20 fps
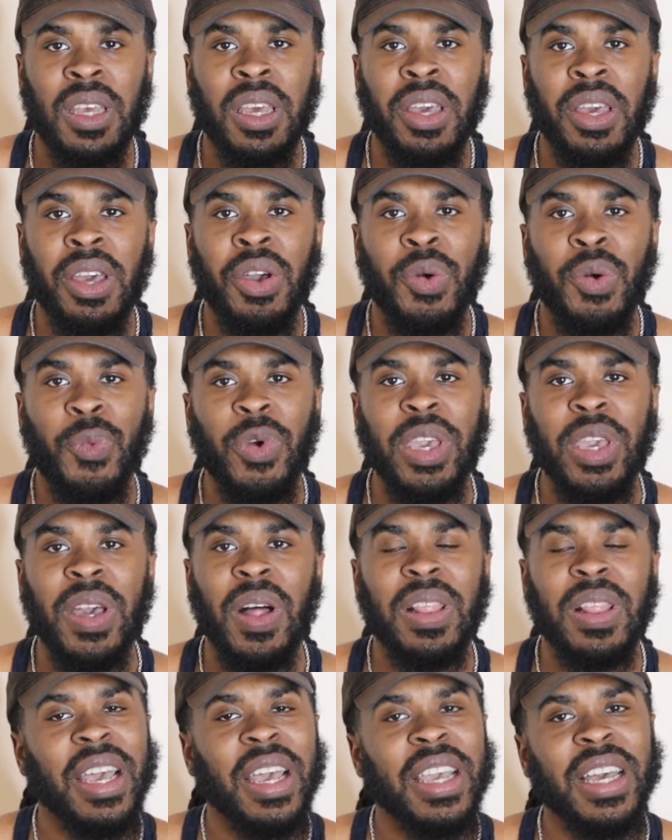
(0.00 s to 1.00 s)

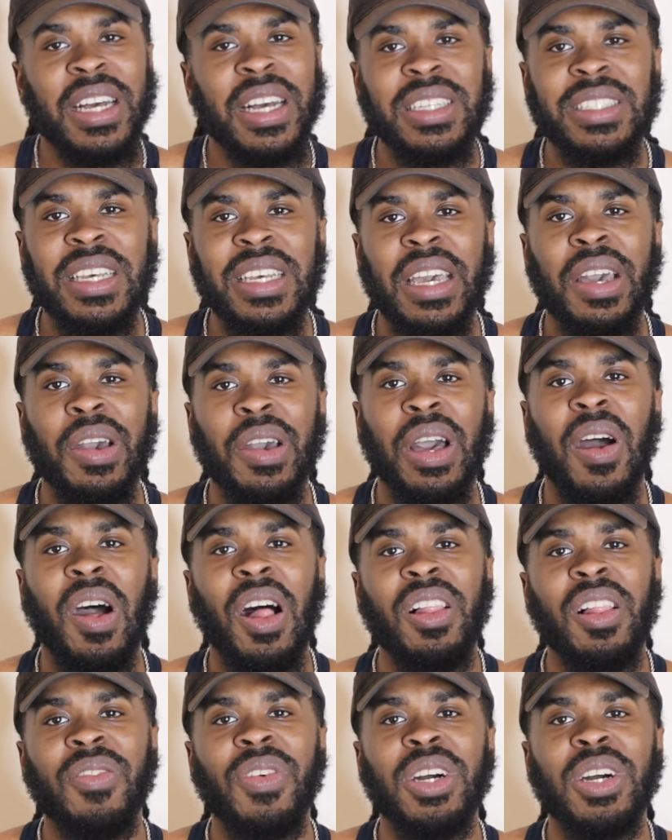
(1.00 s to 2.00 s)
like I said, all
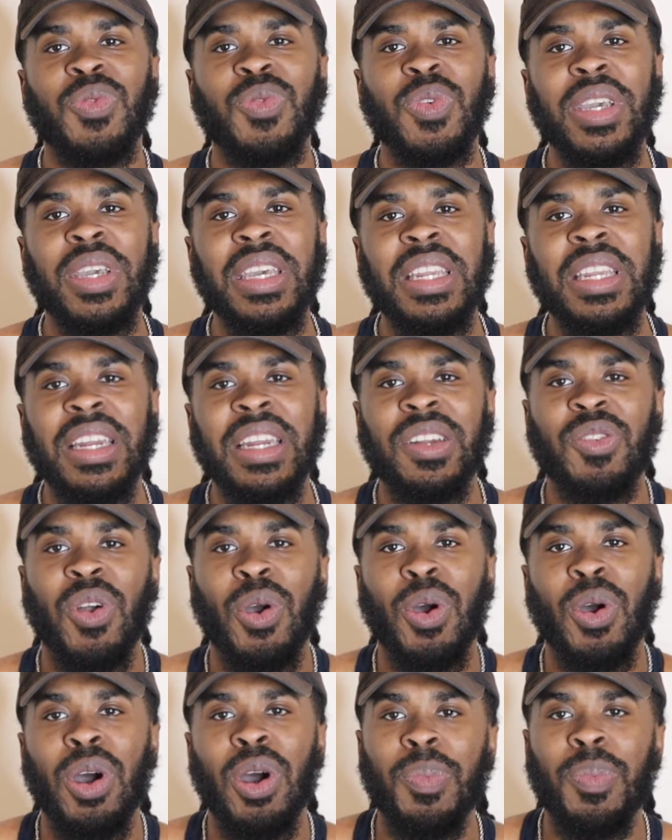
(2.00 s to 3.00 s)
of us, we didn't
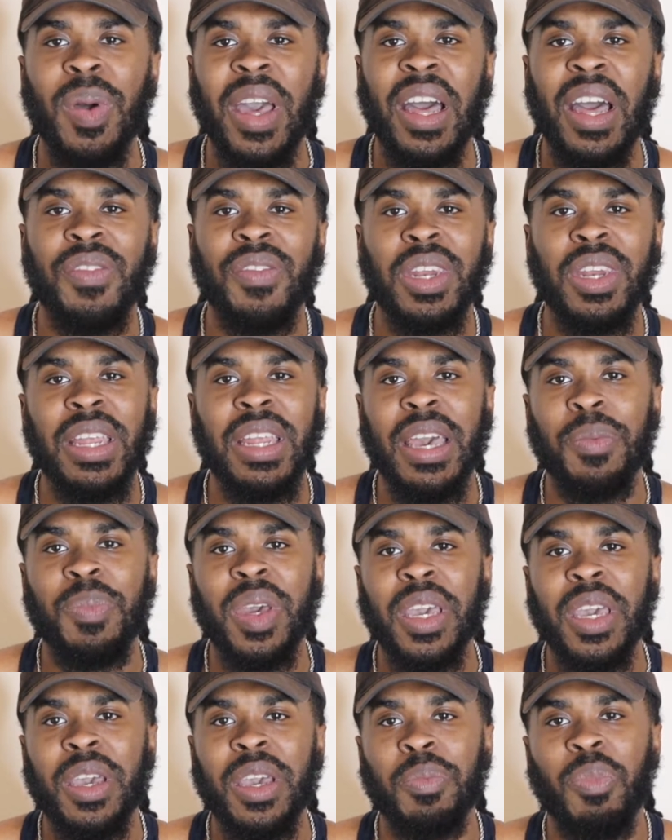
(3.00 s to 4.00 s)
grow up having that
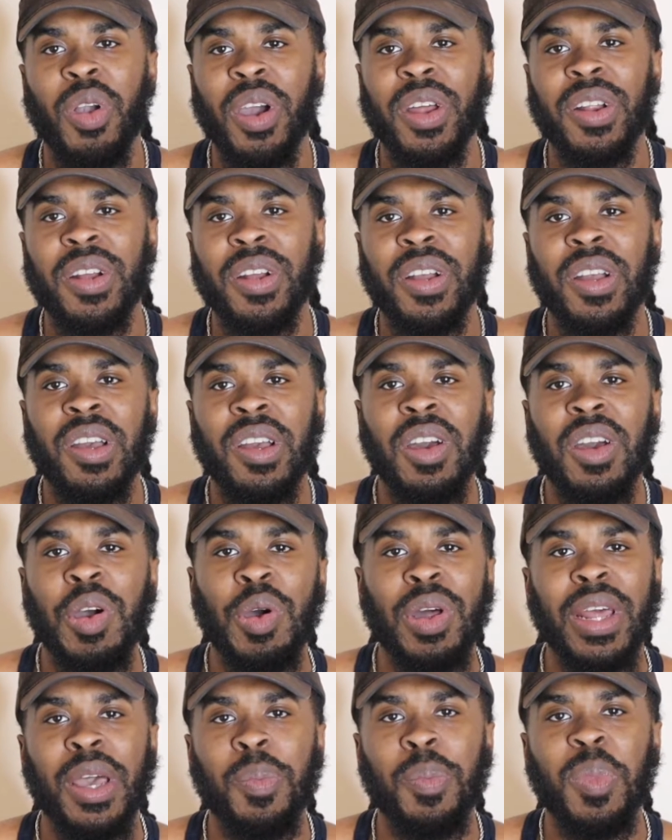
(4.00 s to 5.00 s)
big brother or
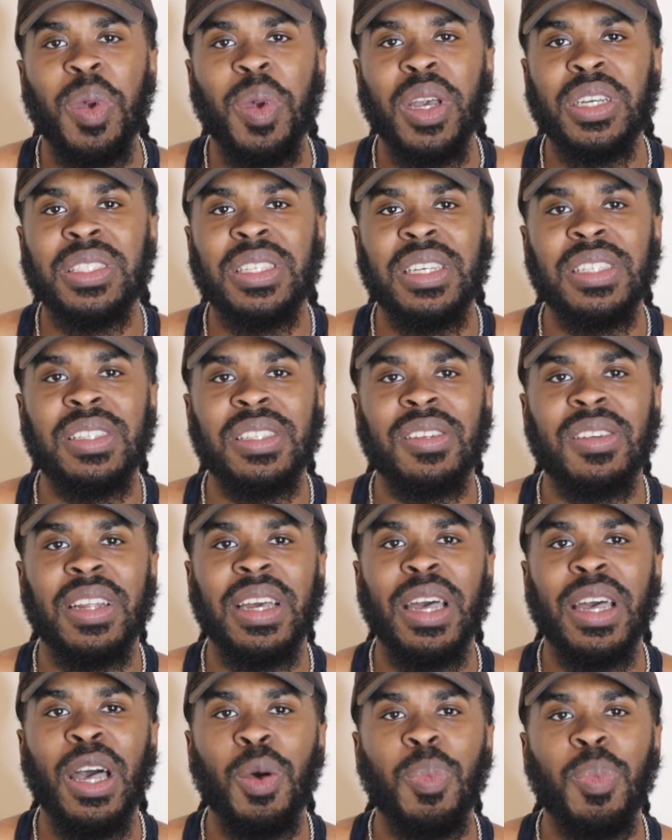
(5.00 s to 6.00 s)
that big sister to
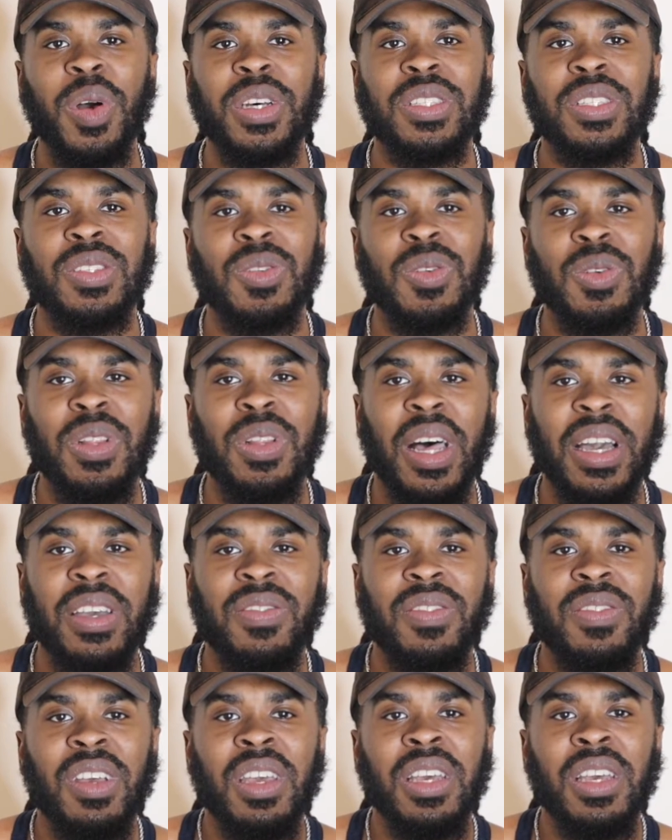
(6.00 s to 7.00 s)
help us through life.
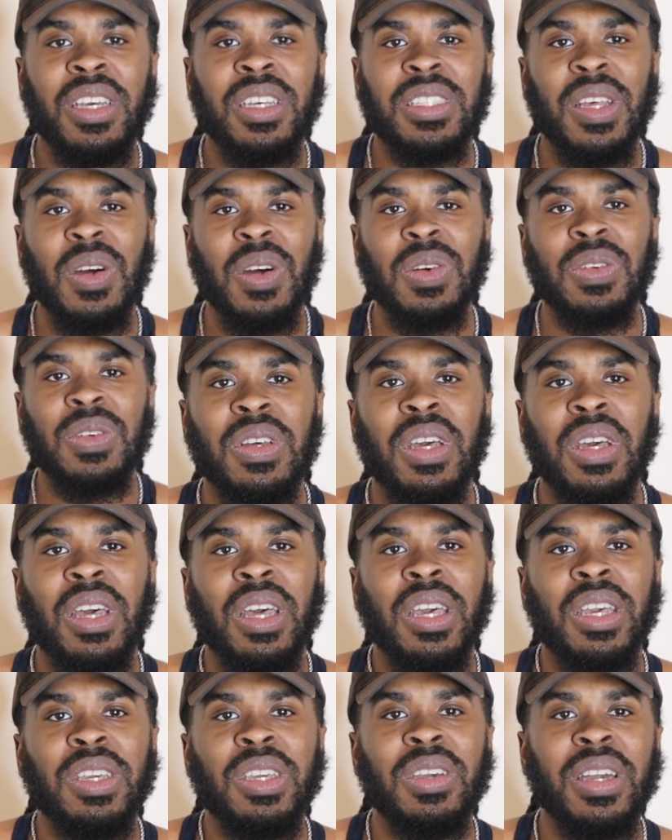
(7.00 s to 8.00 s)
So
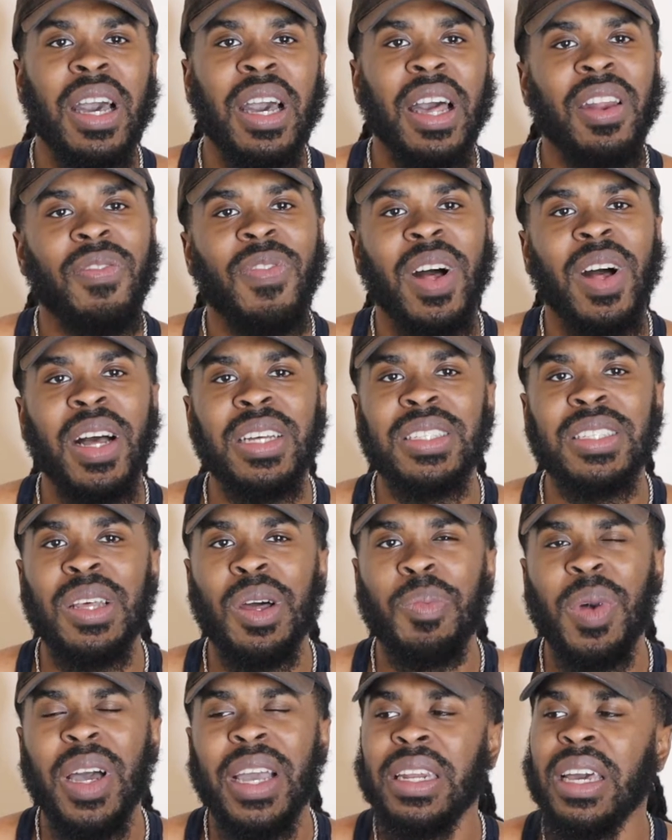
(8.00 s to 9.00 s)
you got to find
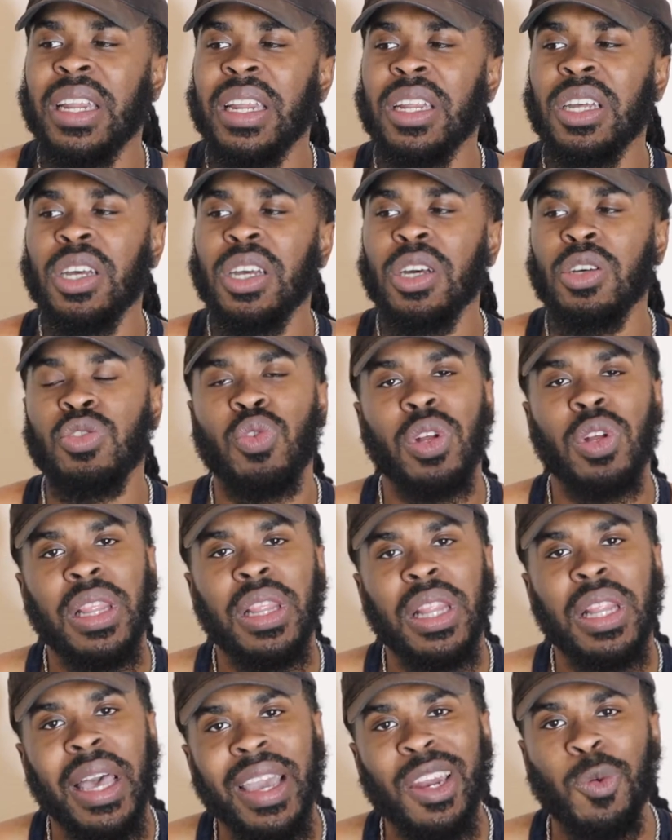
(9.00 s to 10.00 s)
somebody that is
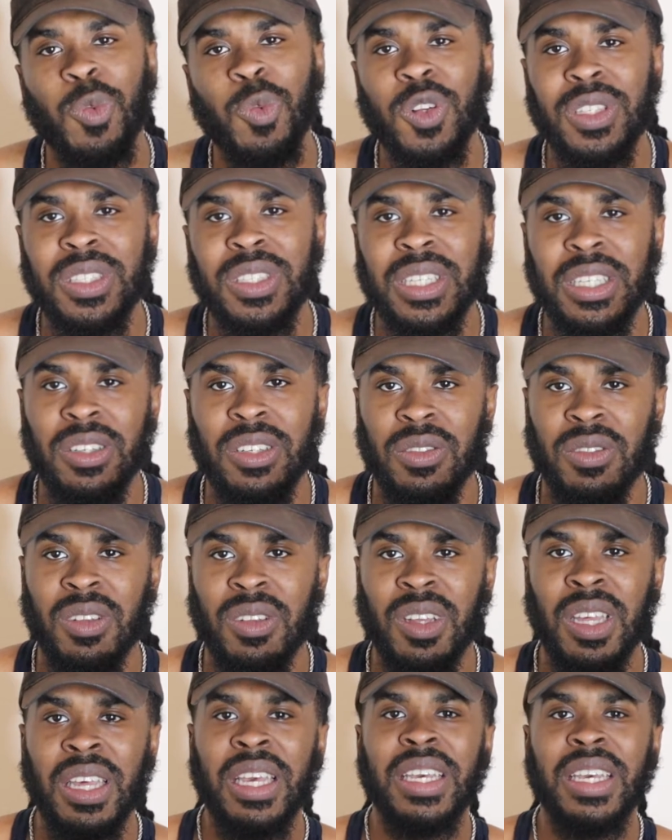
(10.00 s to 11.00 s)
relatable to you.
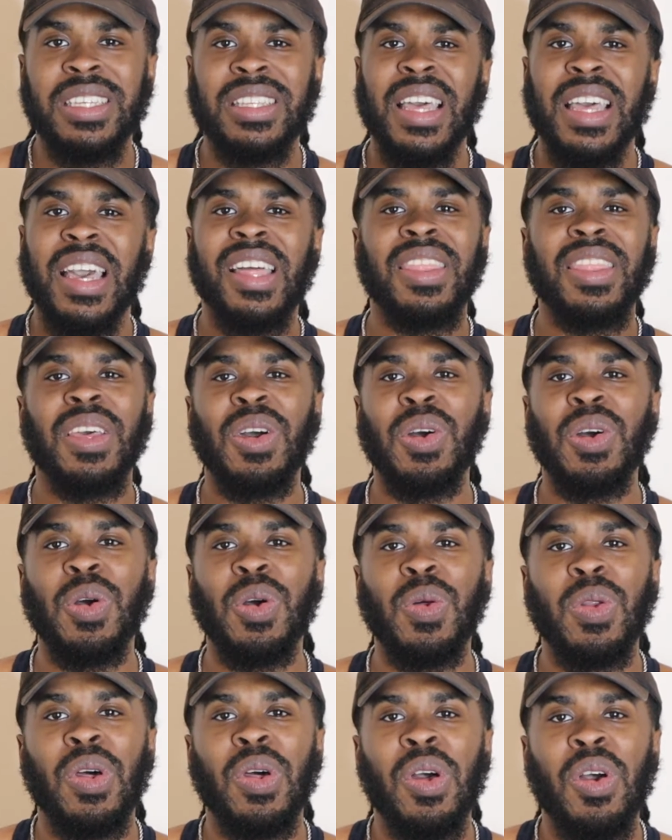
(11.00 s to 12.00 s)
Is that dude
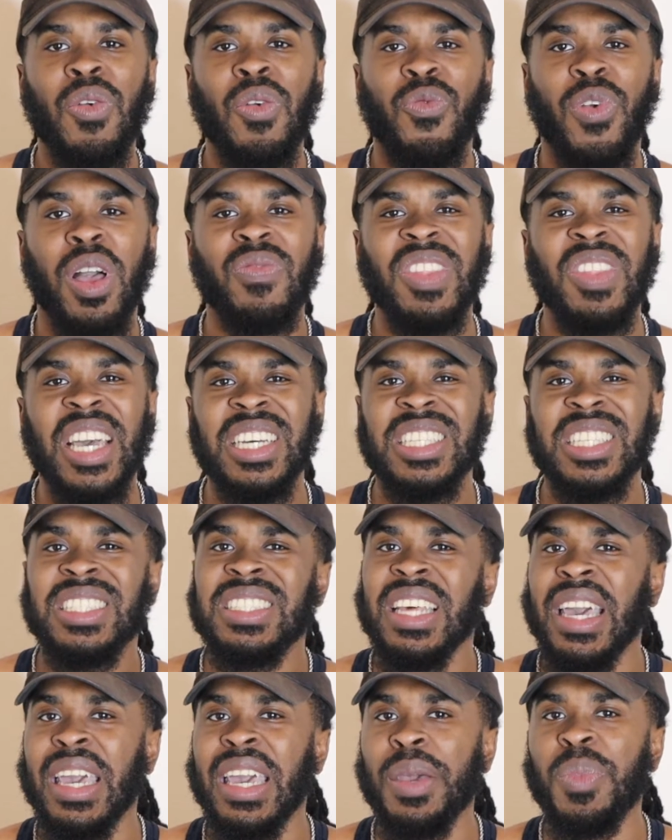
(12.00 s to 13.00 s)
from that
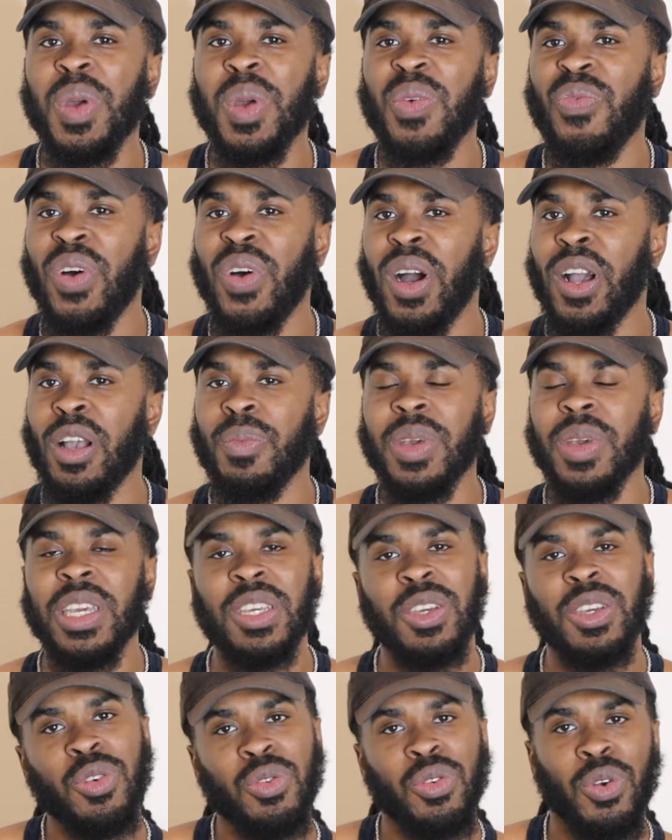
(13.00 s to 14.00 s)
same environment
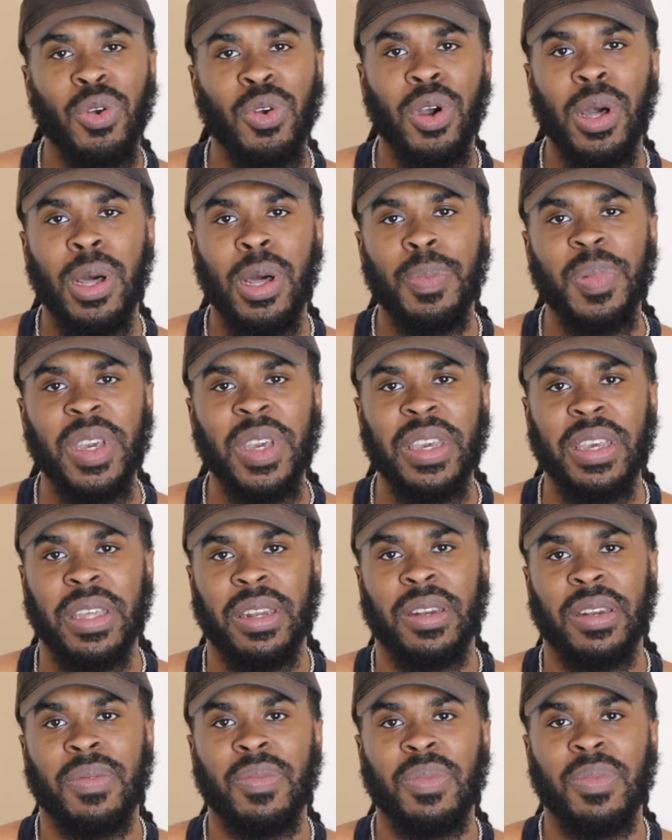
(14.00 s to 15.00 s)
you grew up in?
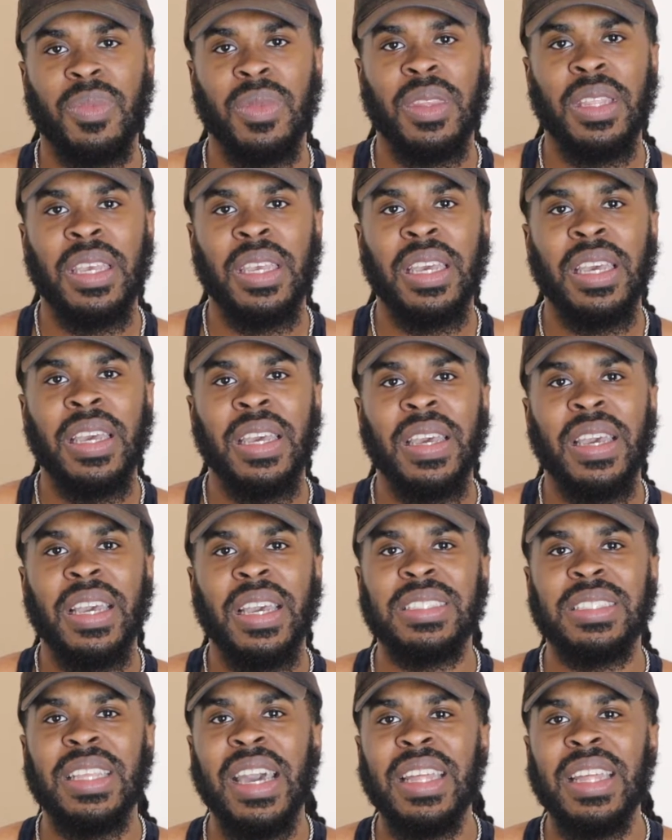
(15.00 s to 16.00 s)
Is
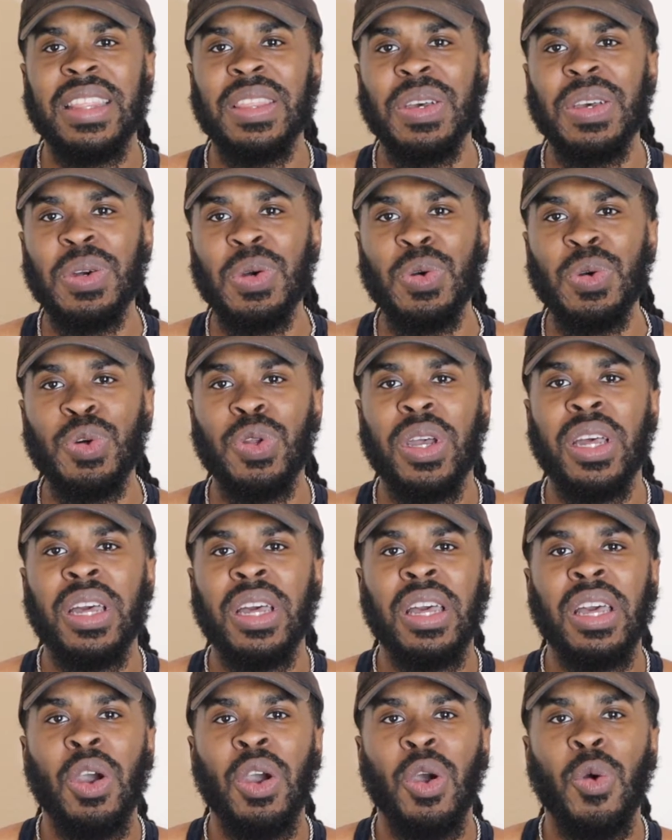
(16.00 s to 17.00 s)
that dude
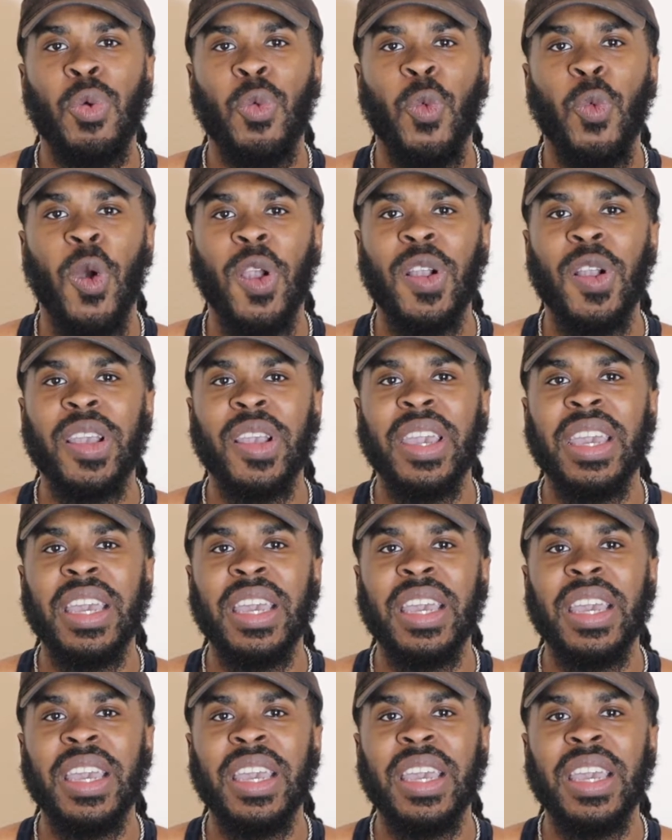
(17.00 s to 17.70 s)
working